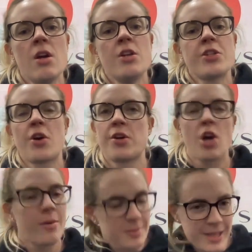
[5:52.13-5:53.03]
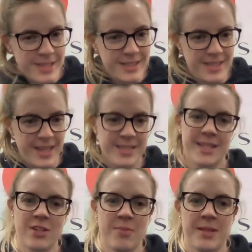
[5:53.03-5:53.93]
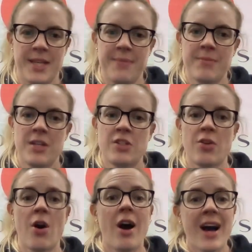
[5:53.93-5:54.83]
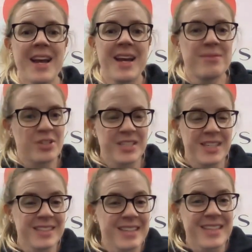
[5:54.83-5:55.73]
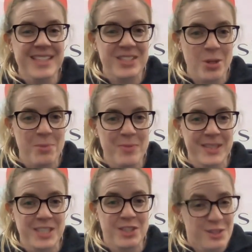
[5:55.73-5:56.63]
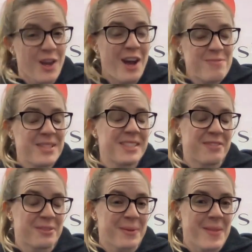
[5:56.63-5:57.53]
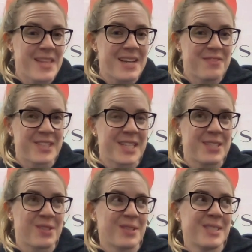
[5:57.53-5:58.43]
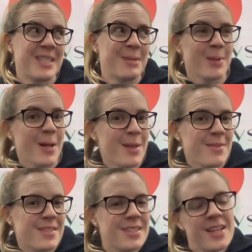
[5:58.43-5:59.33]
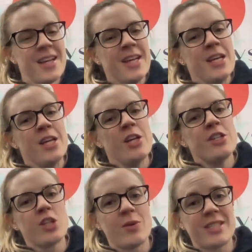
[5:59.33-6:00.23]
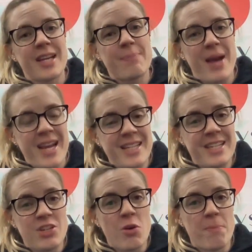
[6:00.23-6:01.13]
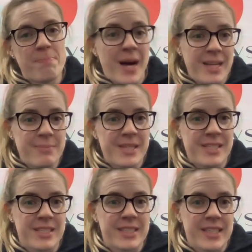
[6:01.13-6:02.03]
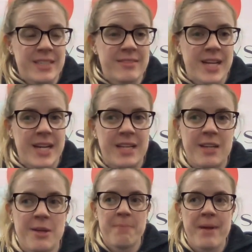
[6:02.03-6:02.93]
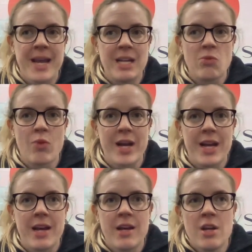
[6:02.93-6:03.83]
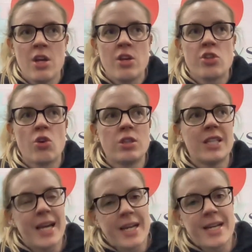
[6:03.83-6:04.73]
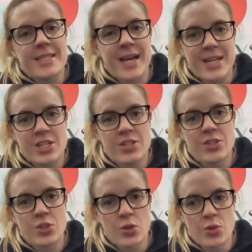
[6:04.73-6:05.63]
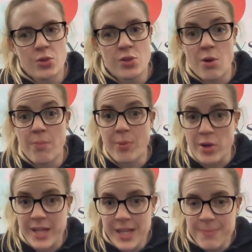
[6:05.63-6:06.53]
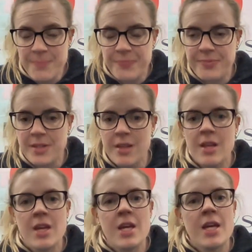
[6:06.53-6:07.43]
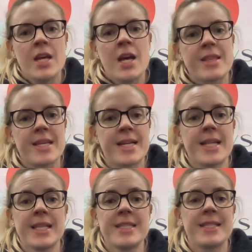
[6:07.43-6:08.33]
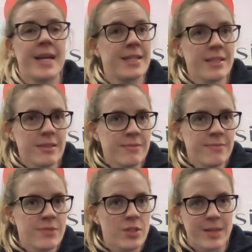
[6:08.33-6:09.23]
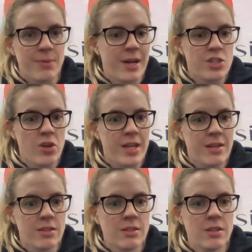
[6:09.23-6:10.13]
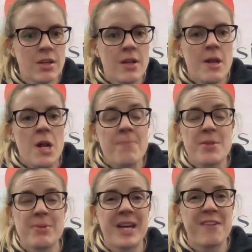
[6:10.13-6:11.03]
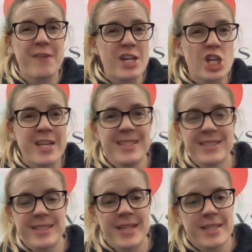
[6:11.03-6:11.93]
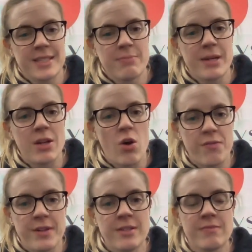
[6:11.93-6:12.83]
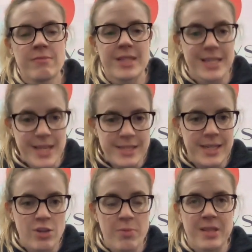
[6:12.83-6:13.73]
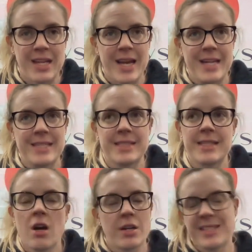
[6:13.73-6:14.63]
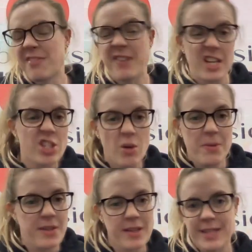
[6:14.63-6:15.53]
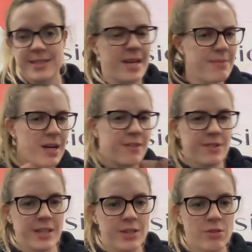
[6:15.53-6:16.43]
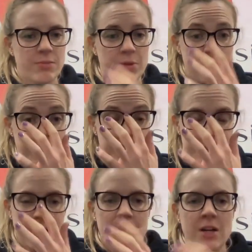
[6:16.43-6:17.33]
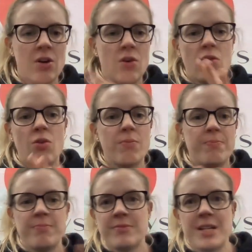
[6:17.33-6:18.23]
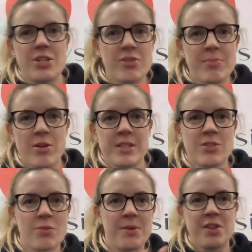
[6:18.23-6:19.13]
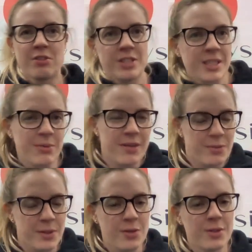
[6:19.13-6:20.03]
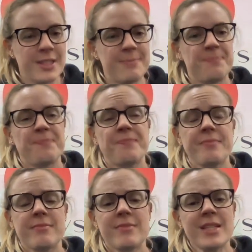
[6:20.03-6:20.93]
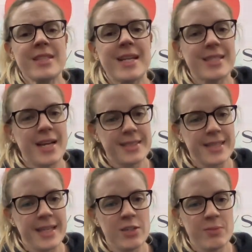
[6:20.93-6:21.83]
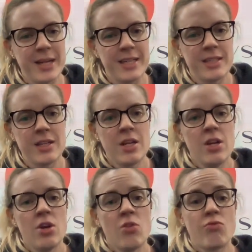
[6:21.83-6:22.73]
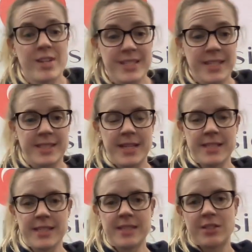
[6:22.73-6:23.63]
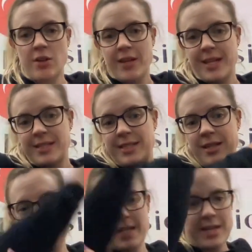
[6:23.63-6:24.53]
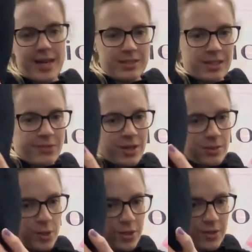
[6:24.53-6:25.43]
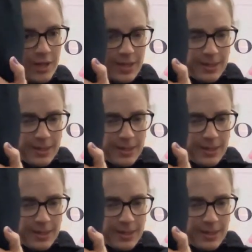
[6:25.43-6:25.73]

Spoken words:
So common places that get tendinopathy. So high hamstring tendon, and that's the top of my list because I've been suffering with that for like a solid 10 months. So it's like pain in your butt, basically, like pain where your leg attaches to your body. The Achilles tendon, so like behind your heel. The plantar fascia isn't a tendon, but often it gets tendinopathy and it gets a fasciopathy, like same kind of clinical process or injury process or pathology, whatever you want to call it. That's under the heel pain. Wrist extensors, so that's here, the outside of your elbow.